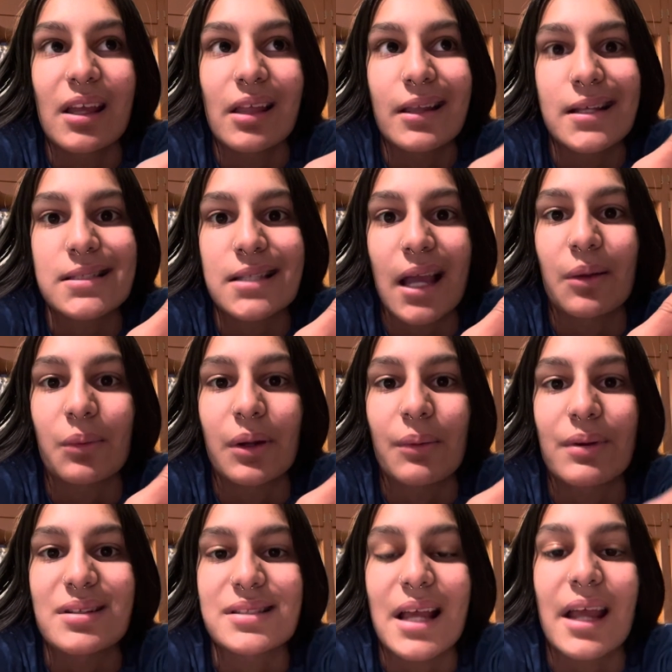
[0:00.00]
That's kind of what I
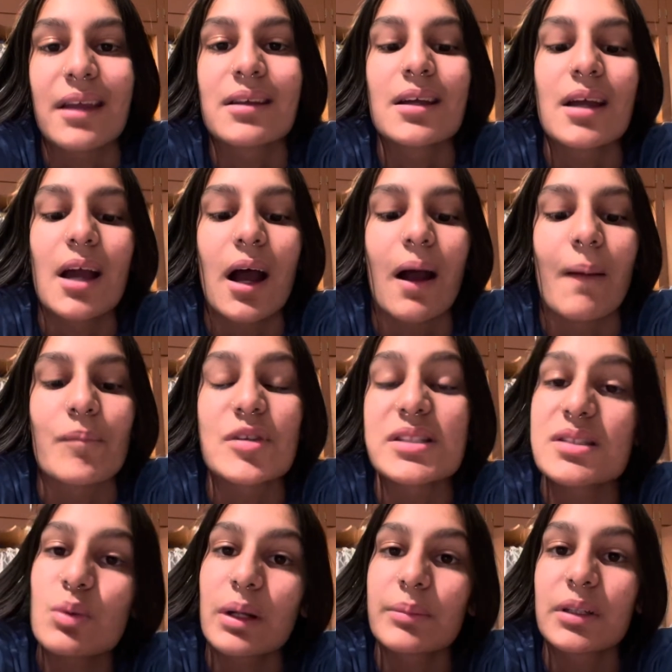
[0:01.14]
want to say. Um, this is
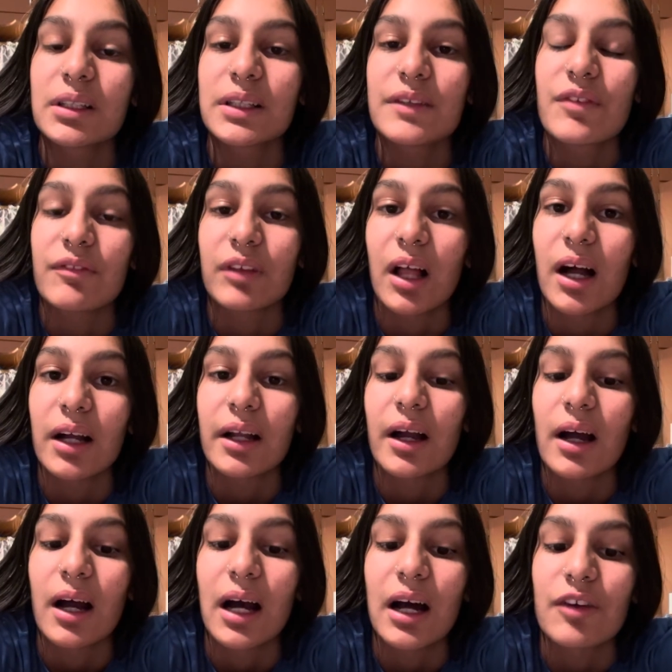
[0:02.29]
where I'm going to leave the vlog
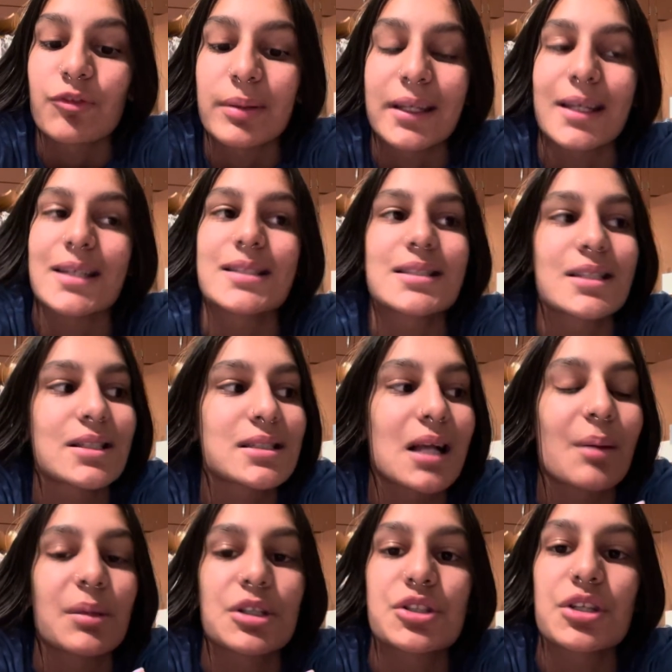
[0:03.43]
off because there's not
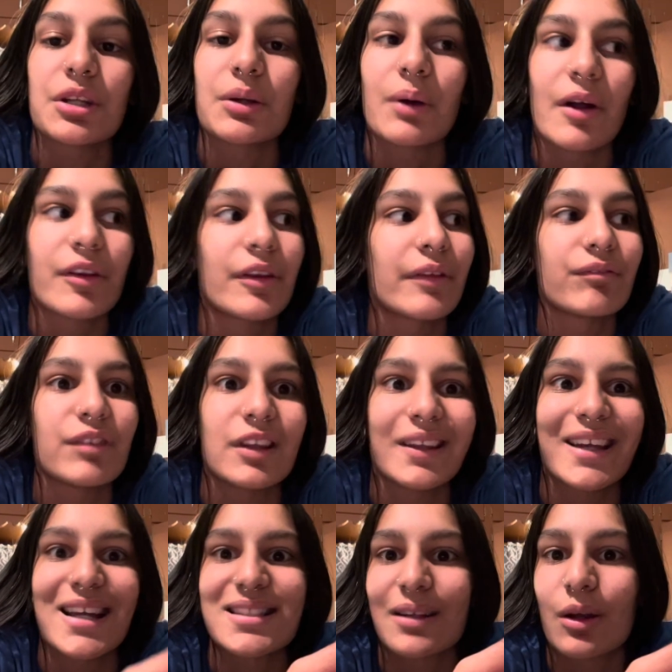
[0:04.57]
much to do other than feed the
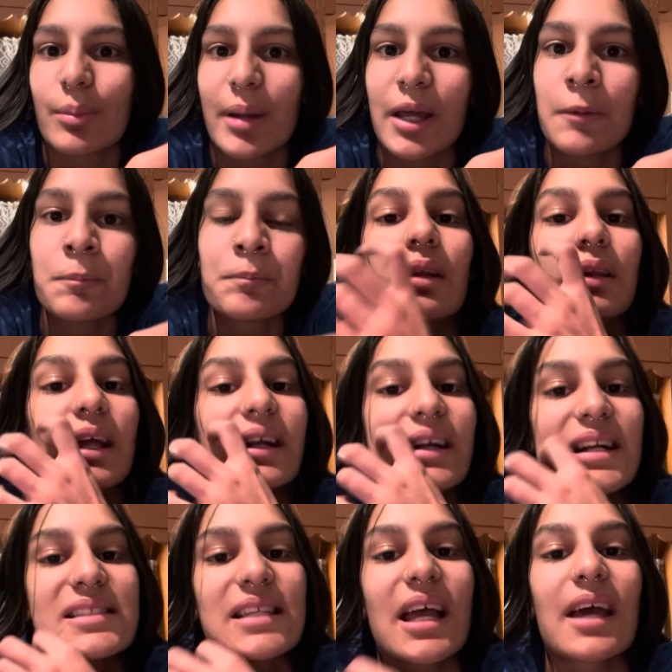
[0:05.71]
cats and go to bed. Like I
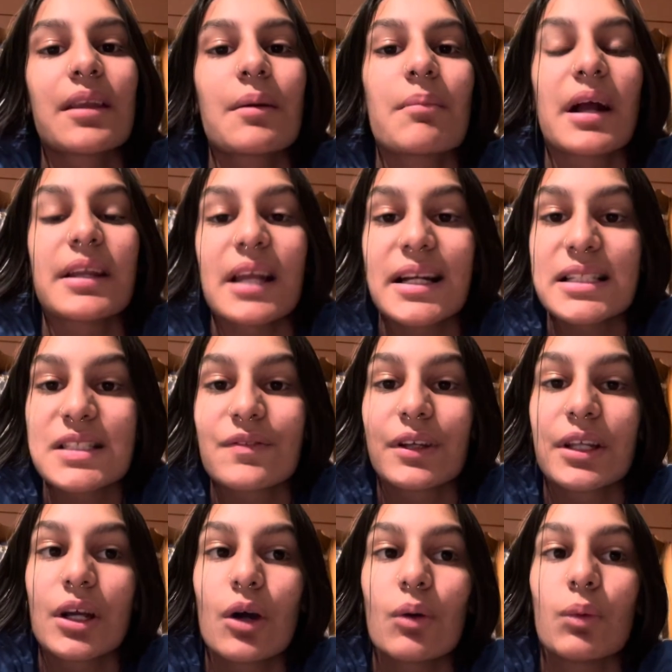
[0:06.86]
said, my next
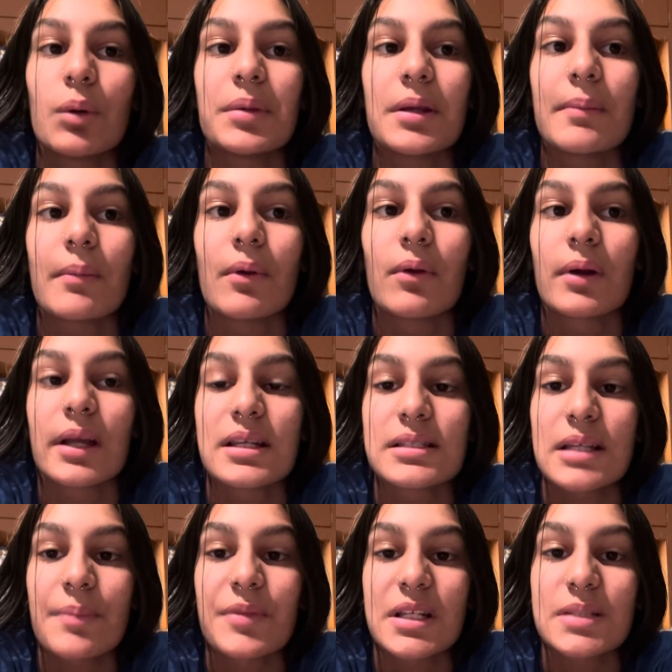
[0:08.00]
video will be more
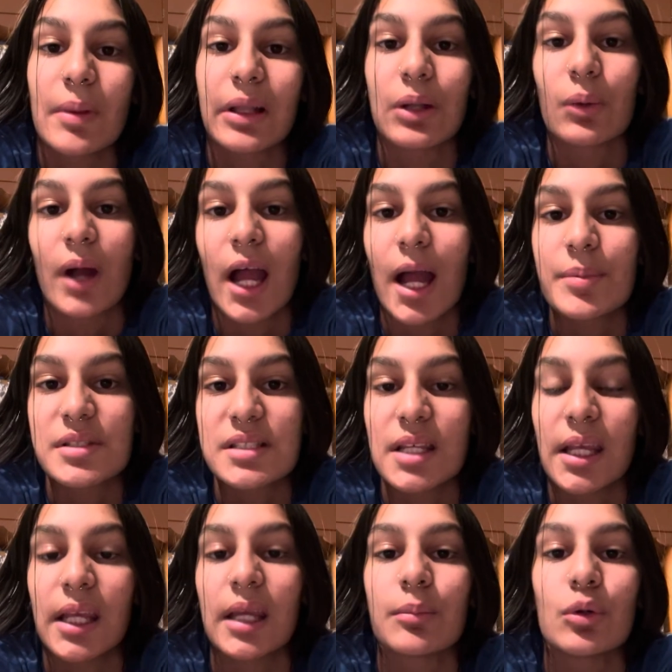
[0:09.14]
in-depth explaining what happened to
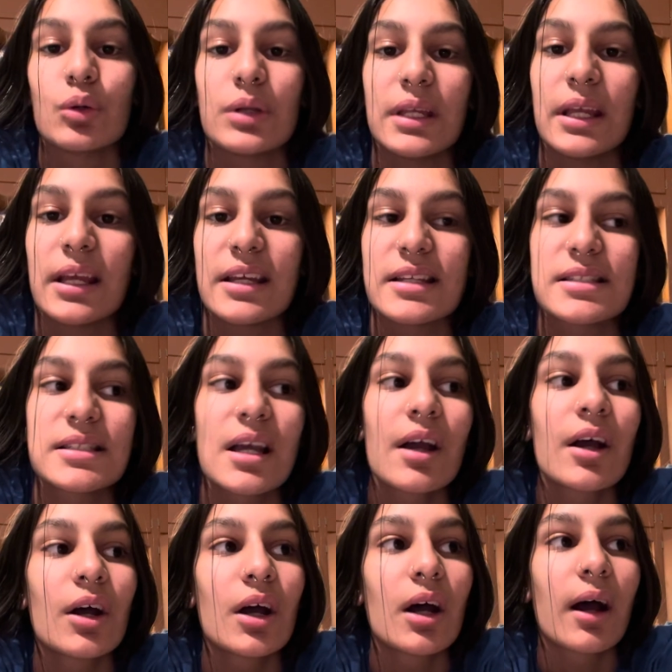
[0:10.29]
him, who he is,
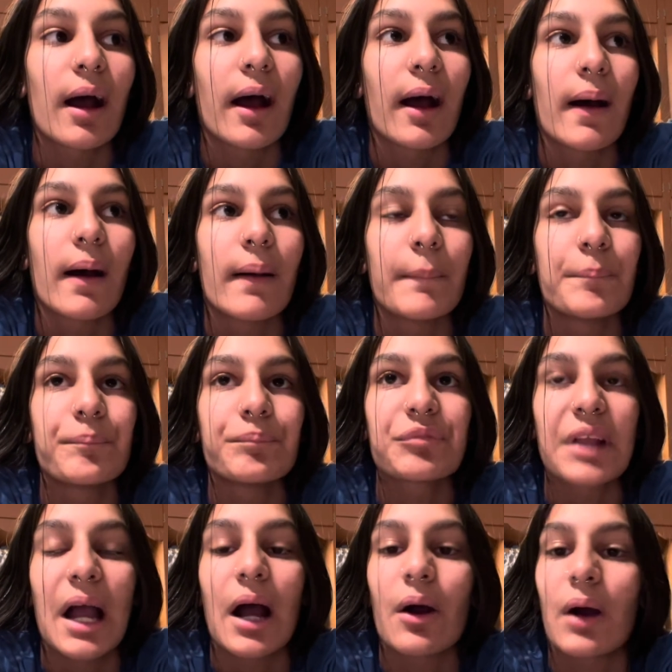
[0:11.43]
um,
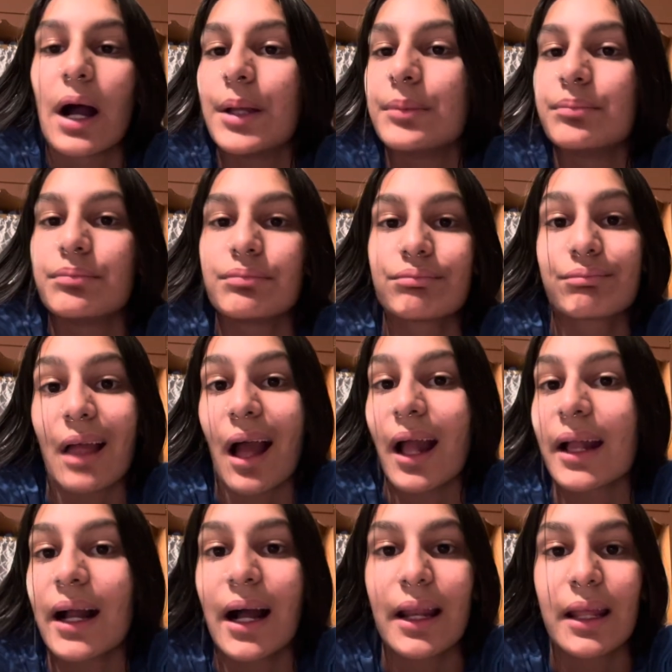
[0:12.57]
how I I
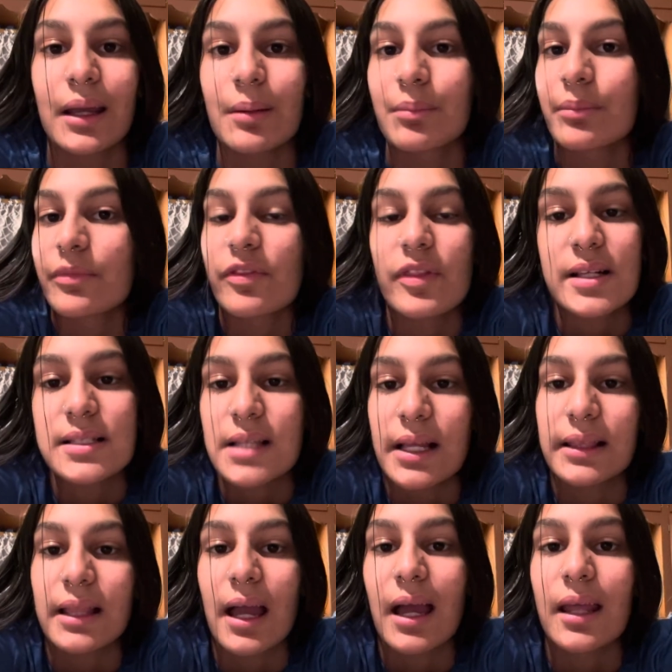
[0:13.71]
got him, things like
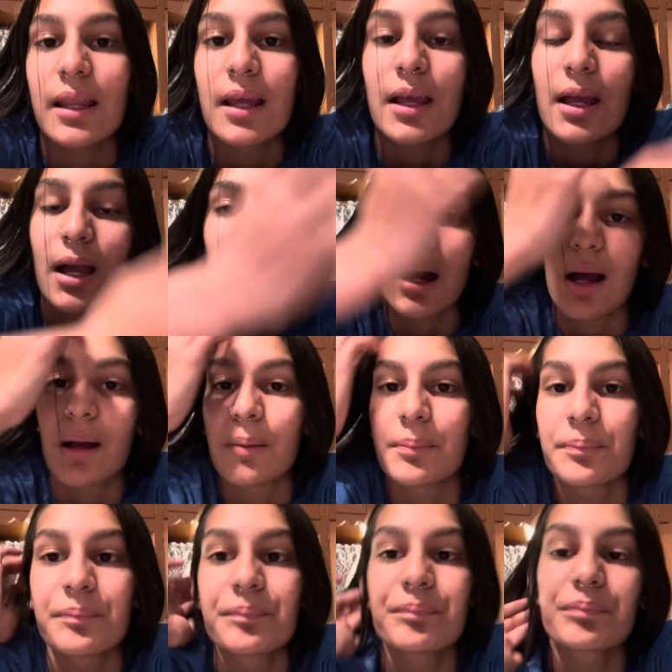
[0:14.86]
that. Um,
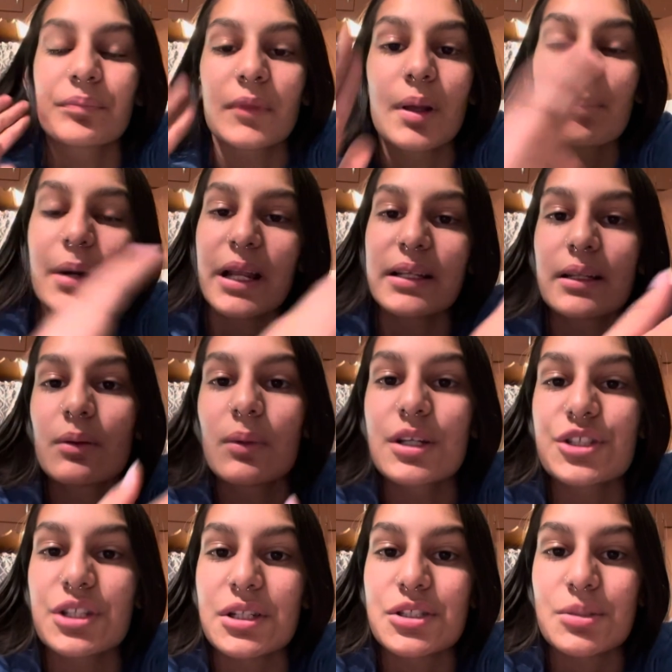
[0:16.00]
but I don't want to
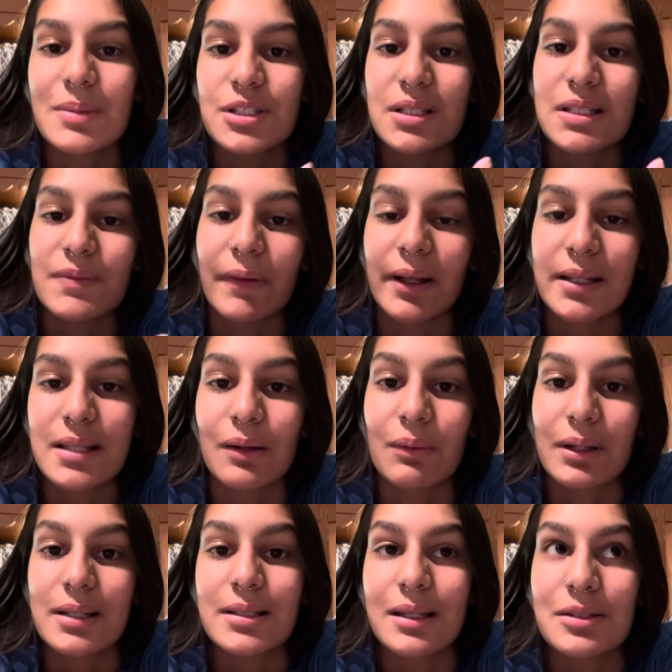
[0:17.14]
share too much in this vlog because I don't
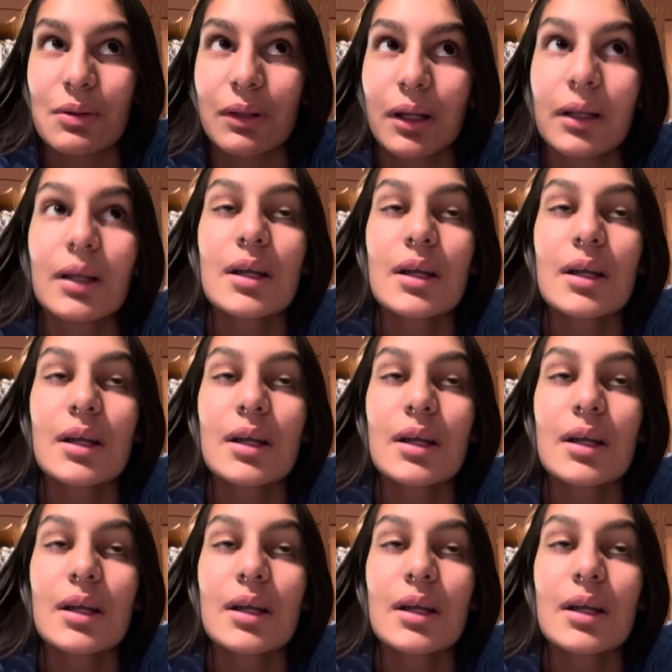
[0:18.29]
want it to get too long.